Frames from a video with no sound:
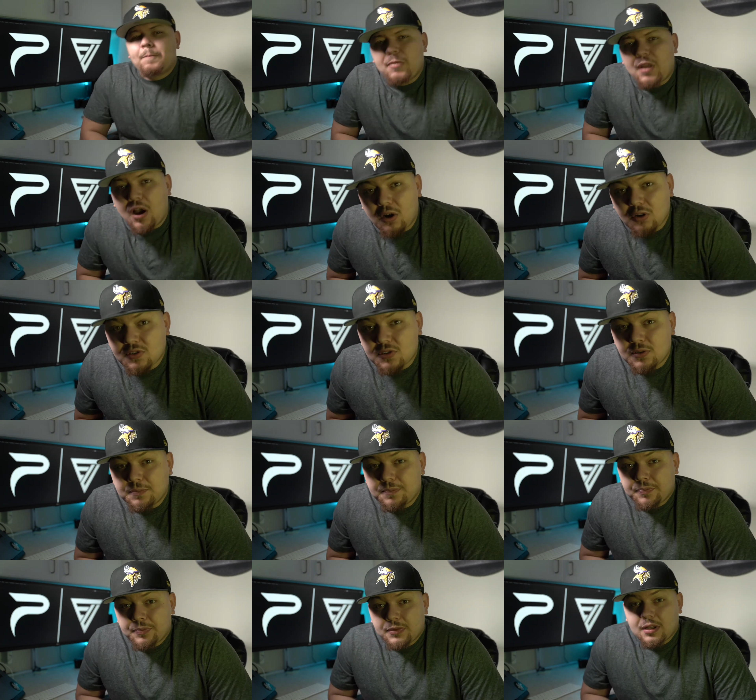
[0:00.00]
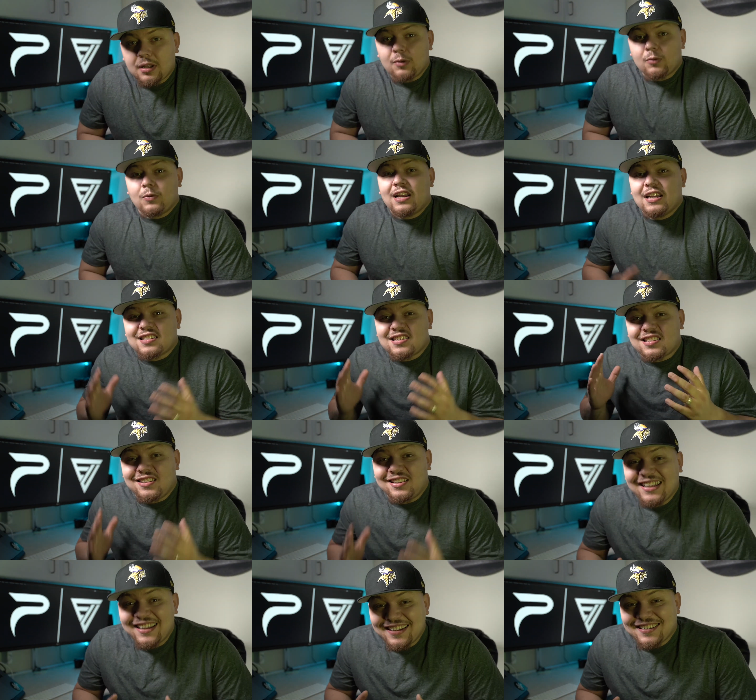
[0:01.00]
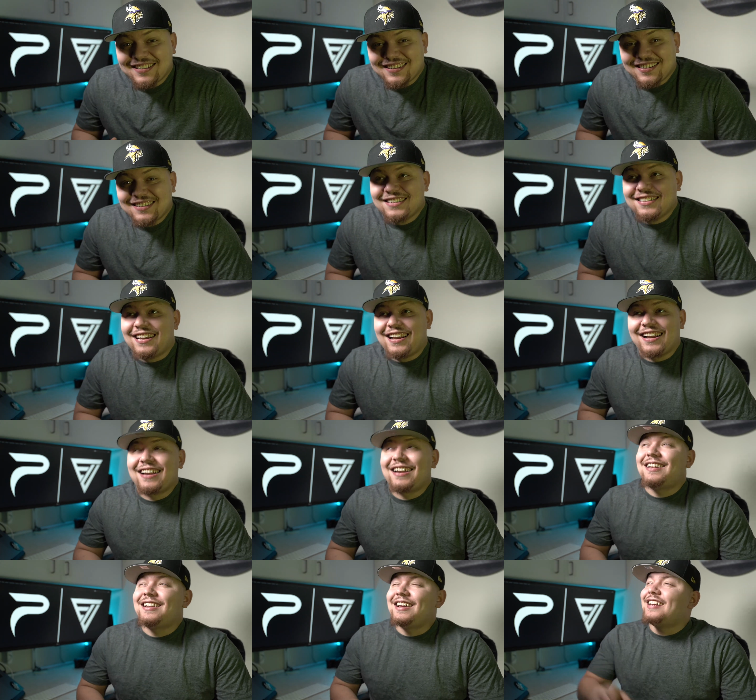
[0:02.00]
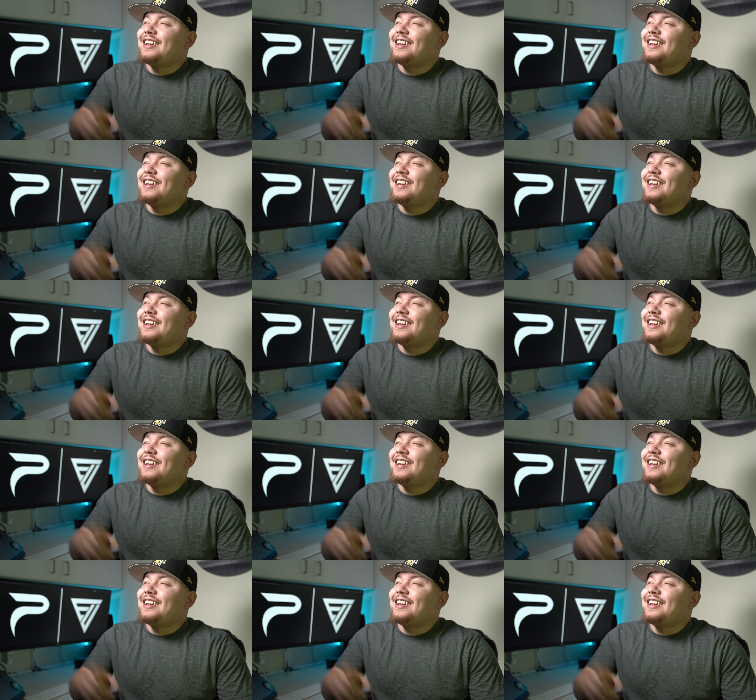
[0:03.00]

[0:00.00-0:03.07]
Awesome. It's lit. I got a light